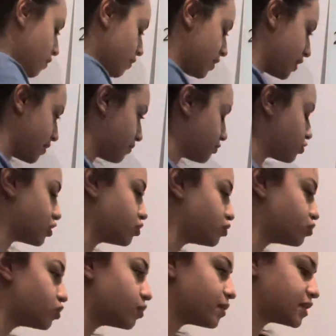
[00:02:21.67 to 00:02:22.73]
Okay, so I drew
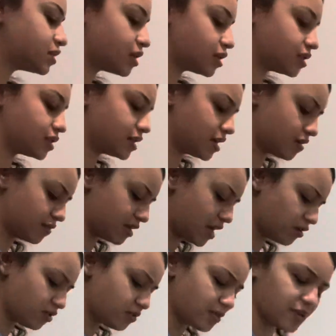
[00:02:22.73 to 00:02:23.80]
all my dots now. Now
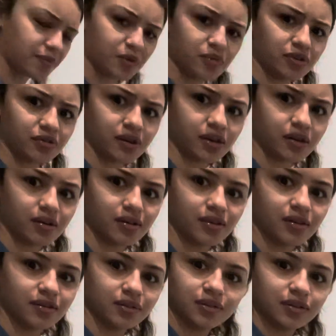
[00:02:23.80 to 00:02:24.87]
you might be wondering,
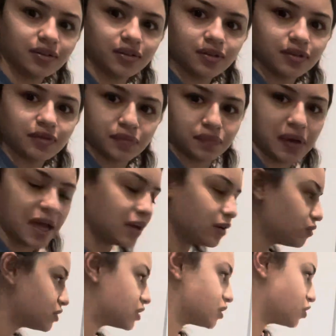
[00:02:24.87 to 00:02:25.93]
I
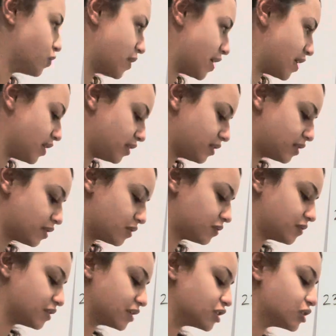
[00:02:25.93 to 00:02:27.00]
don't see no math.
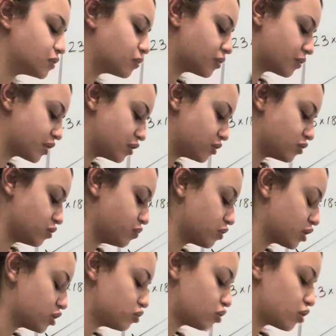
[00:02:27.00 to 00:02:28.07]
This is what we're going to do. We're
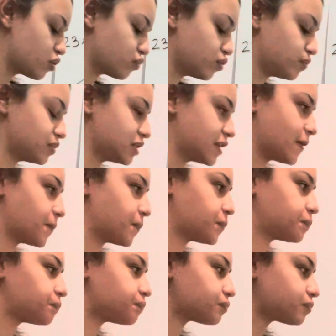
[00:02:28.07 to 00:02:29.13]
going to draw groups now.
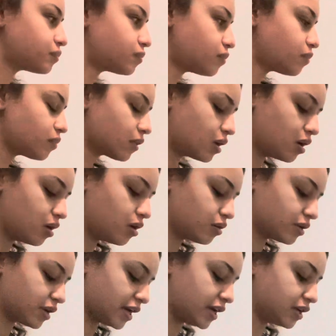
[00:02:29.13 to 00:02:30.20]

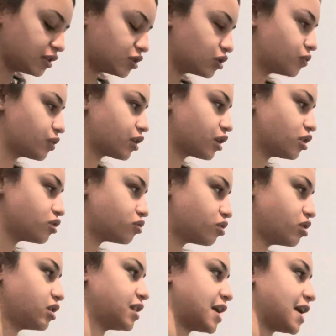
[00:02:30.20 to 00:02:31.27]
Okay, so we're going to draw
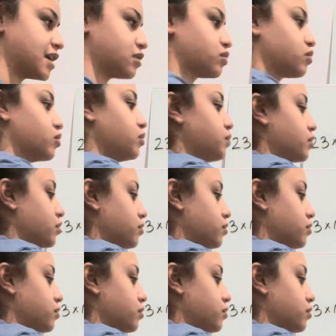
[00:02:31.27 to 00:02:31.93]
our last group.